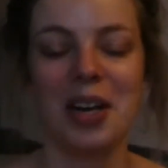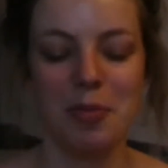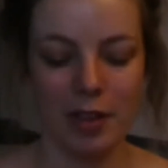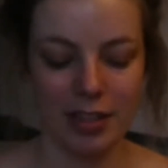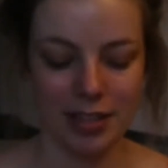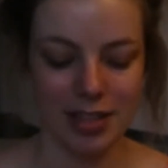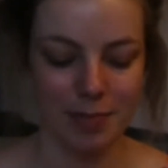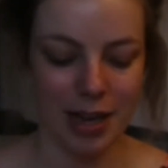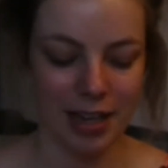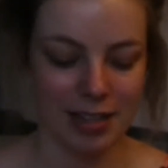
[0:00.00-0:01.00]
but this is the
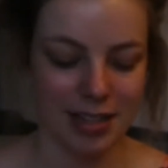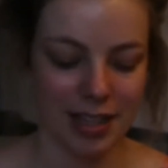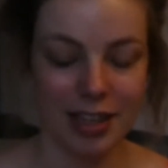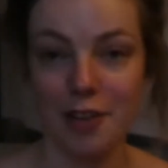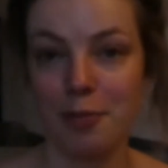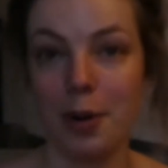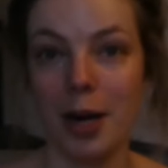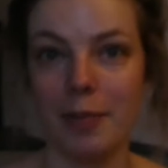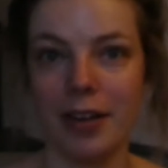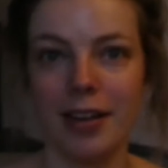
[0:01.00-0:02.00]
BECCA Skin Love
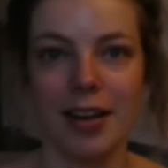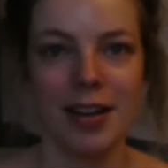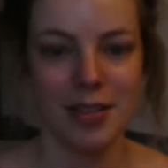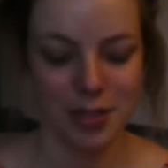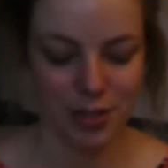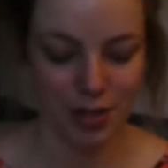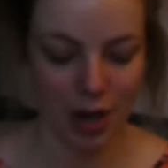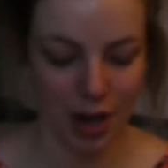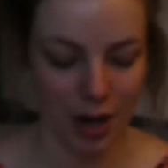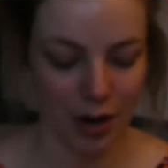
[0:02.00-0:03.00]
Primer.
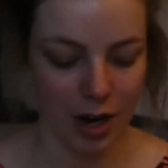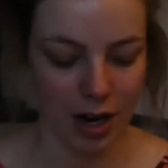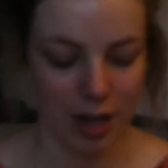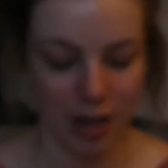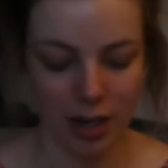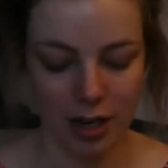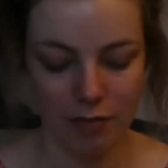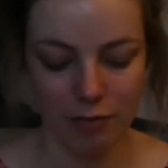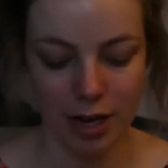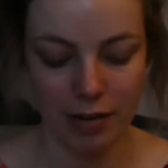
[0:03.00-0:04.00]
So I
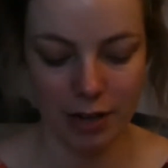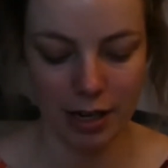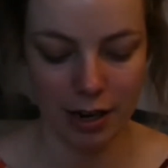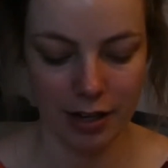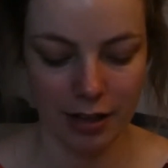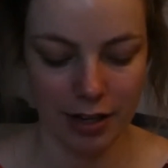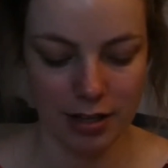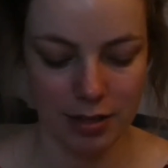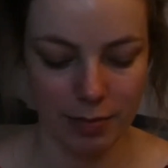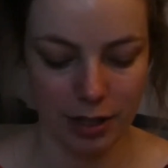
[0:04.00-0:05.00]
really like
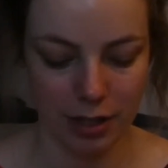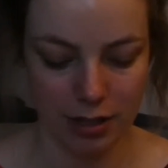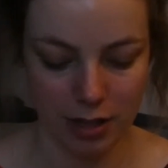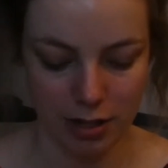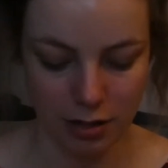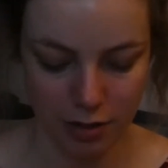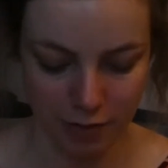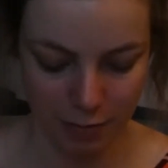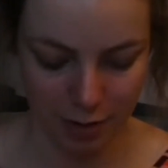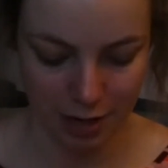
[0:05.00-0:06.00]
this because I don't know if I'm
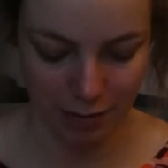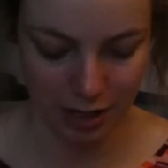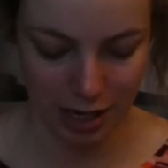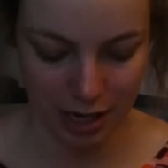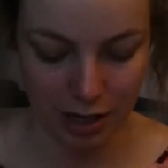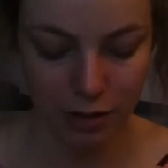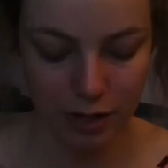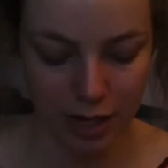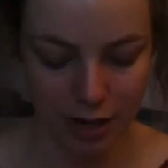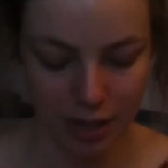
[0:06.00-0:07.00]
going to be able to get any. Oh
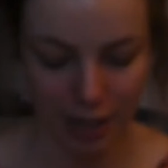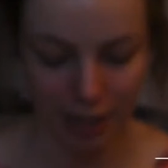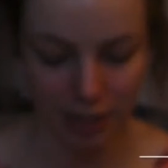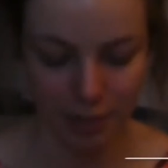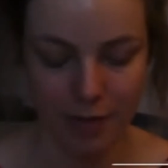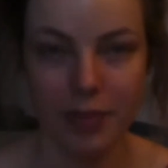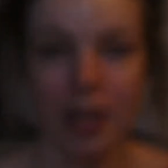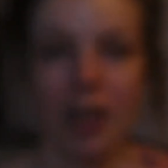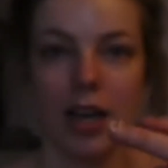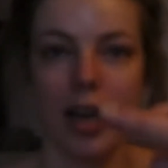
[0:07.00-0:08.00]
yeah, I can get some out.
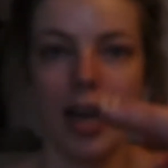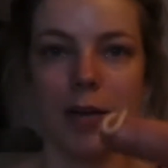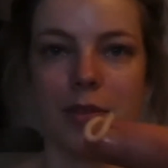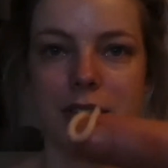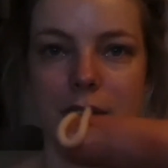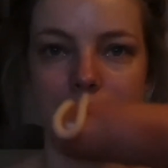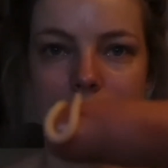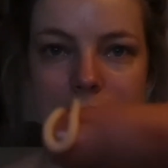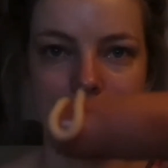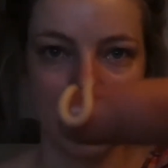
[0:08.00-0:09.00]
So
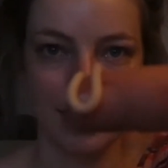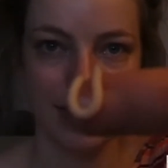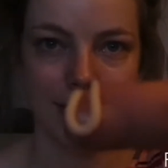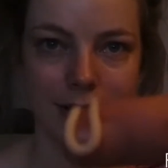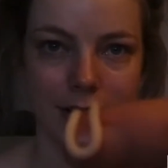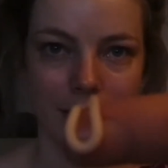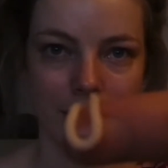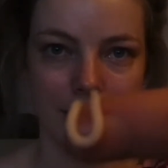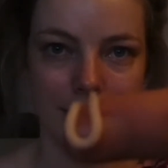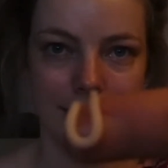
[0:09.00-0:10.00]
it's like this kind of
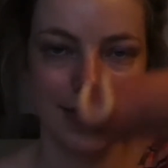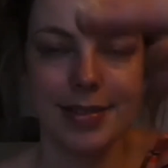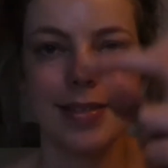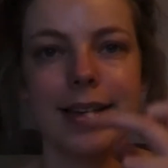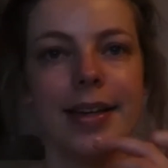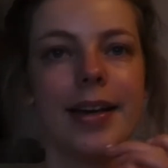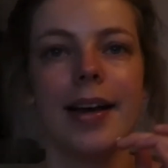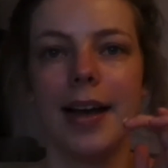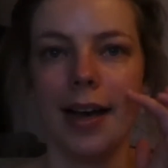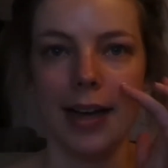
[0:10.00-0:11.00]
consistency,
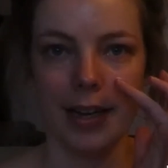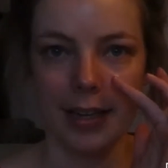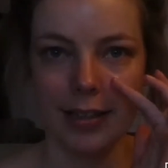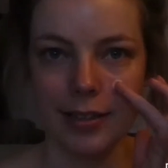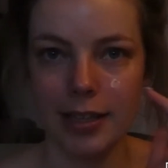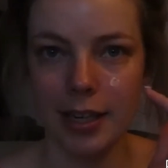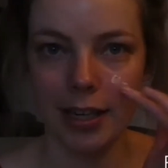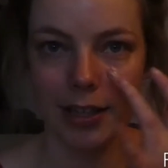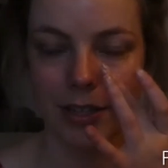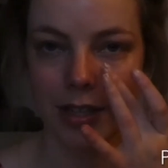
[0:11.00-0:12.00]
and I
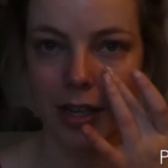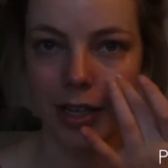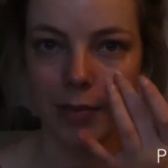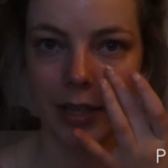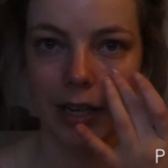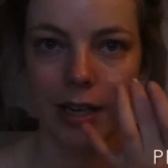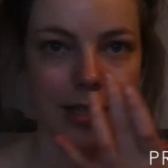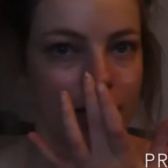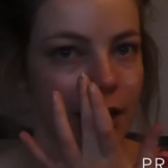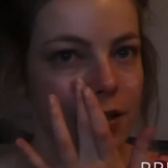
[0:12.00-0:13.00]
just like it because
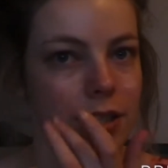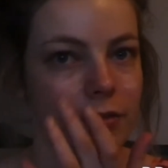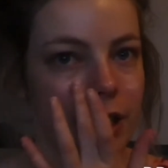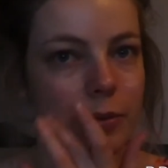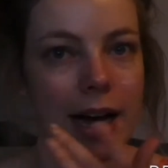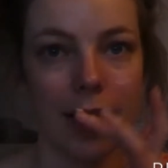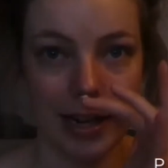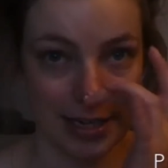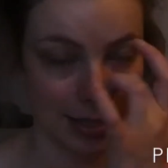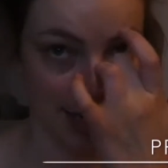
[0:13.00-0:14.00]
it goes on really well and
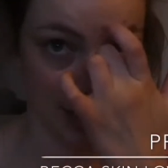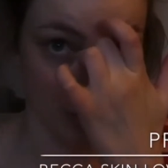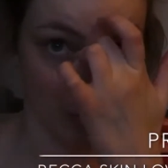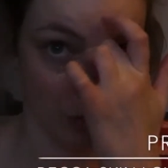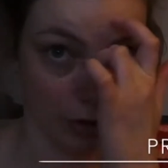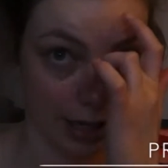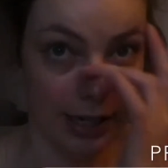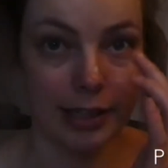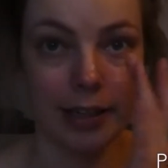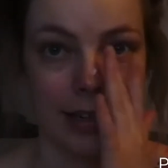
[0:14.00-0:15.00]
it sits
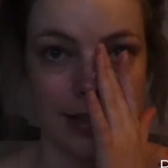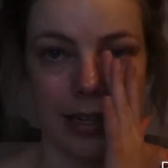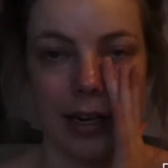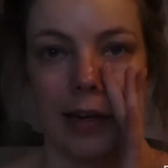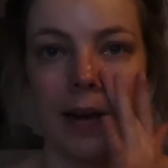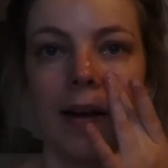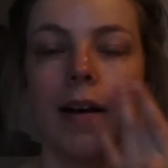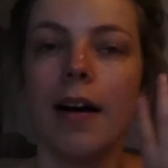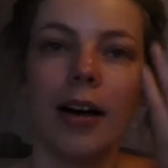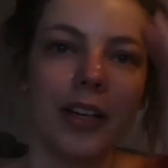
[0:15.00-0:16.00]
really nicely
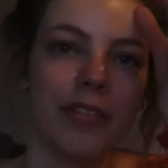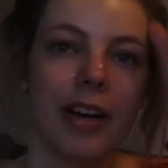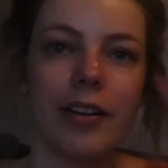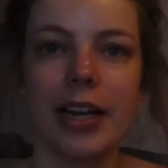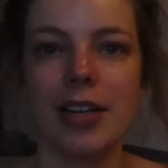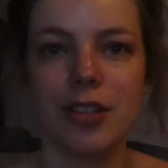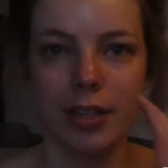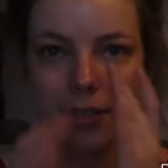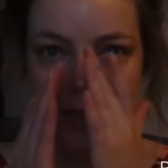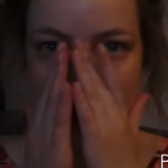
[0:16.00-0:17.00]
under
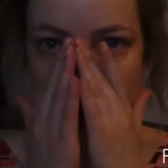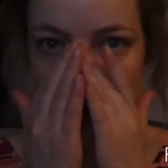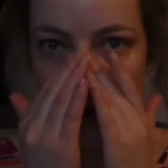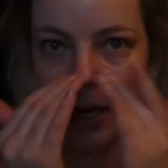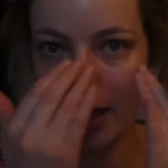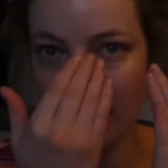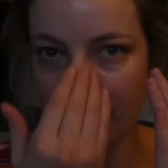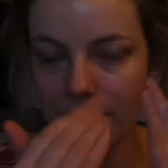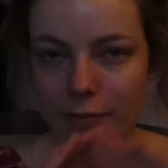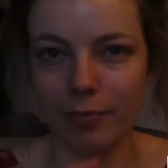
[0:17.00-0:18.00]
foundation. So if my
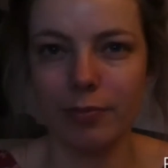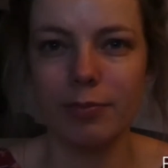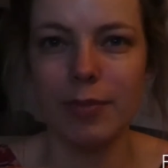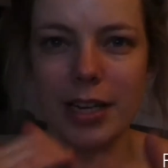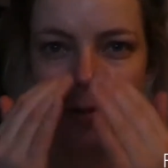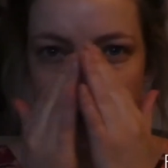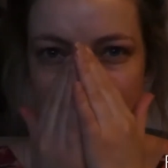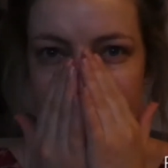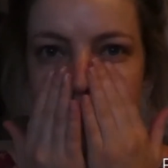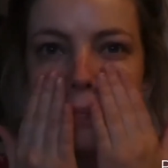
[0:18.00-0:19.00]
makeup looks a
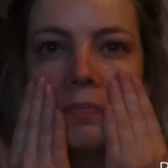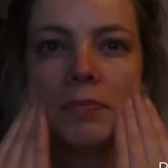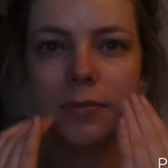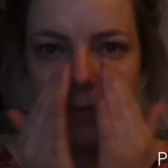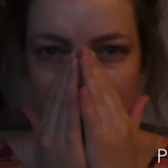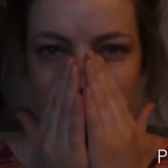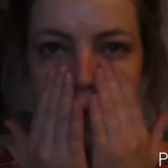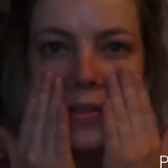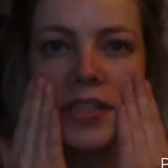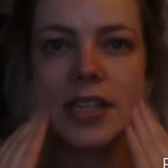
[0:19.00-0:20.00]
bit
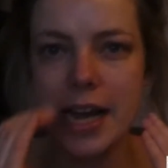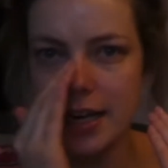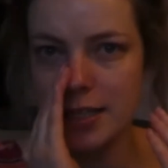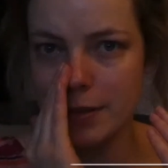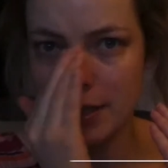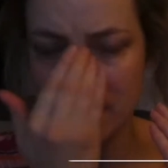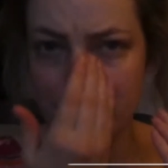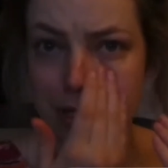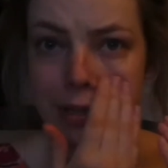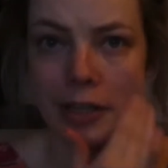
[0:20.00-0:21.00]
odd today, it's because I'm
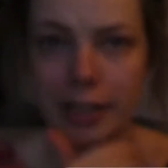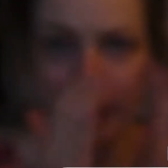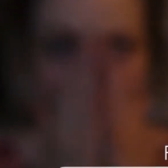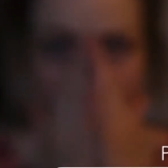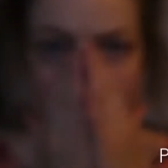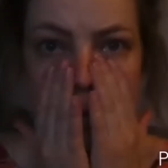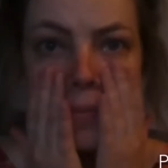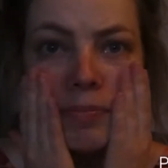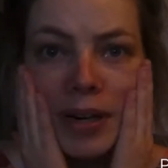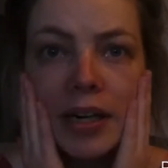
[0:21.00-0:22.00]
doing
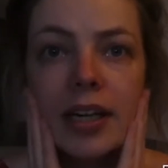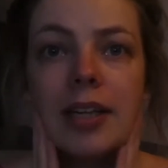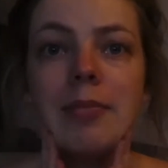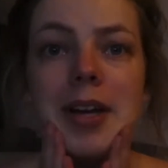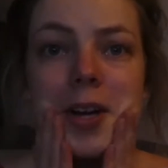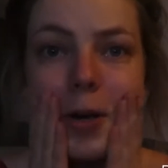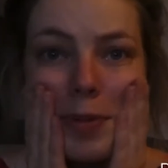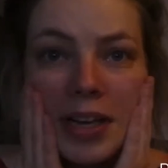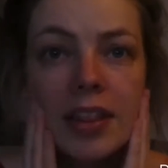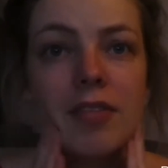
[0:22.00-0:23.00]
my makeup
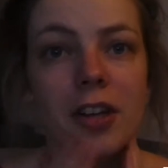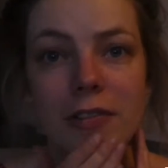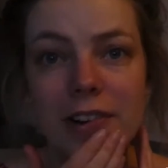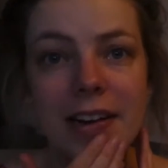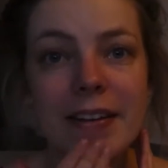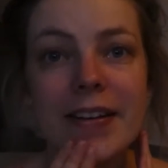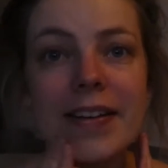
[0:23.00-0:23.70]
in the viewfinder,